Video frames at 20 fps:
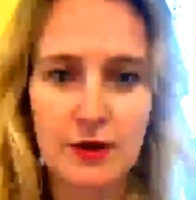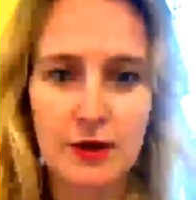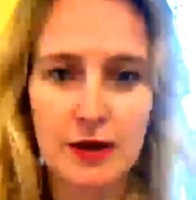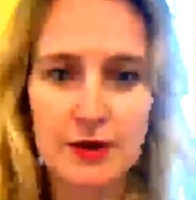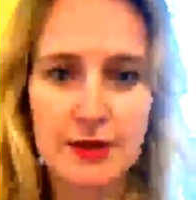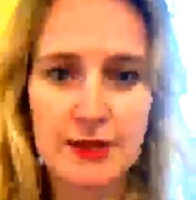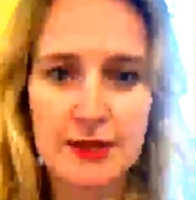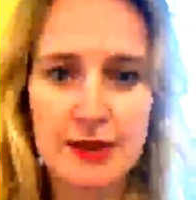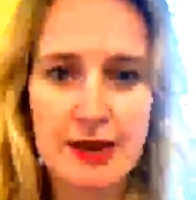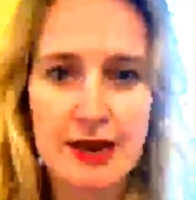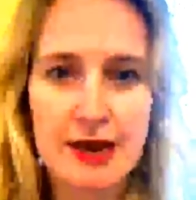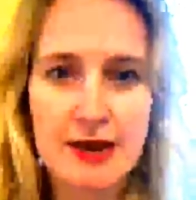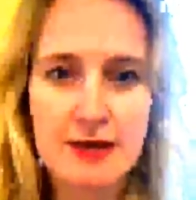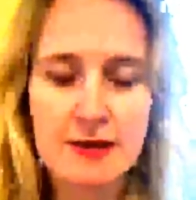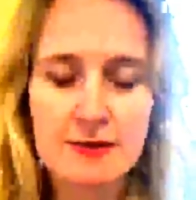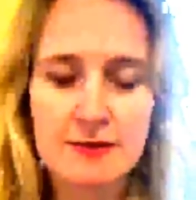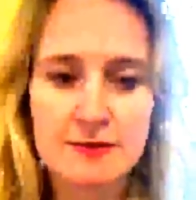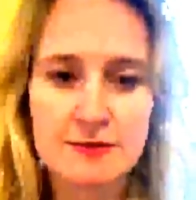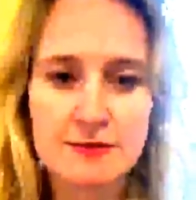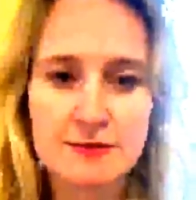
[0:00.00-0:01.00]
you there?
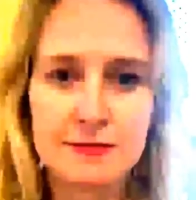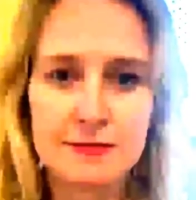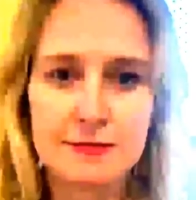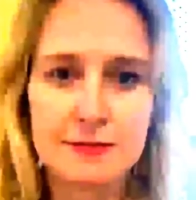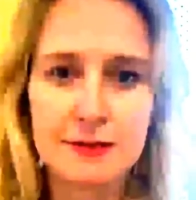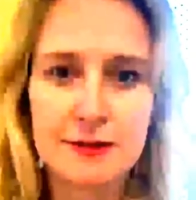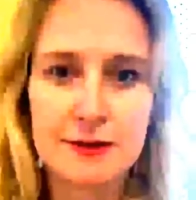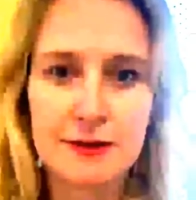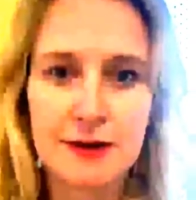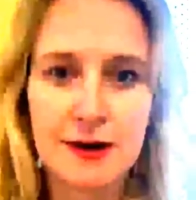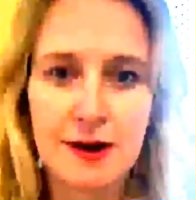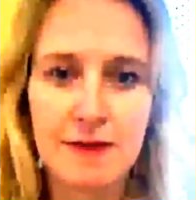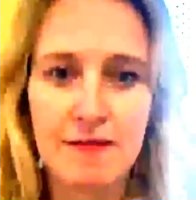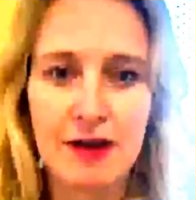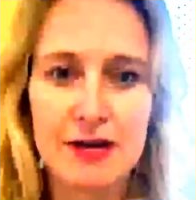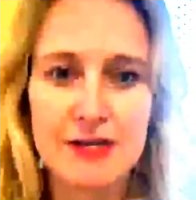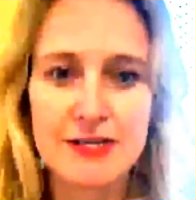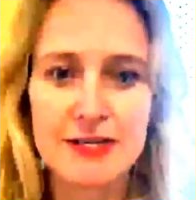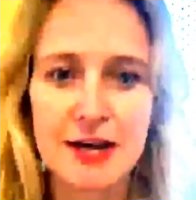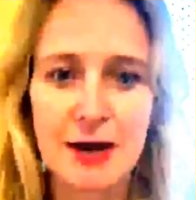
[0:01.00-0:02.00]
I've
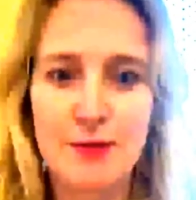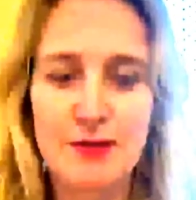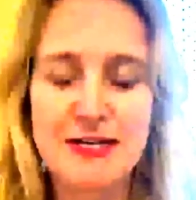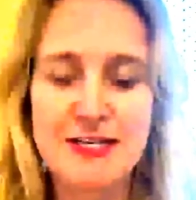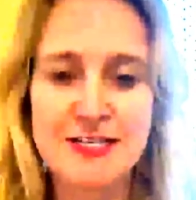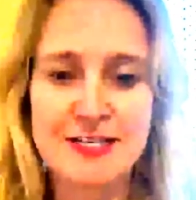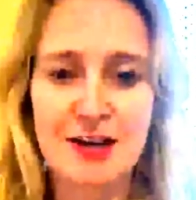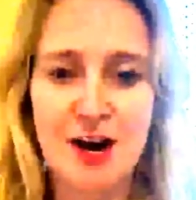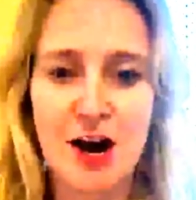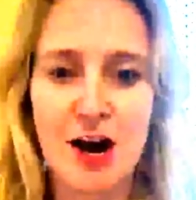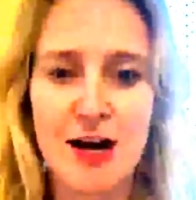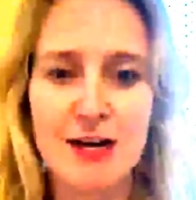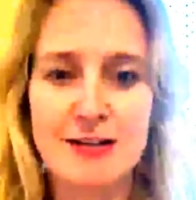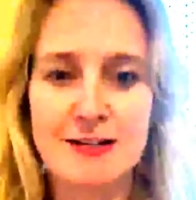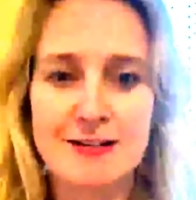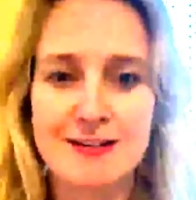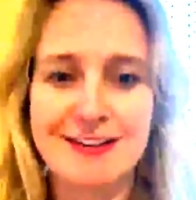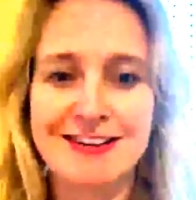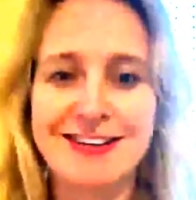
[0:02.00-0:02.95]
had to come inside.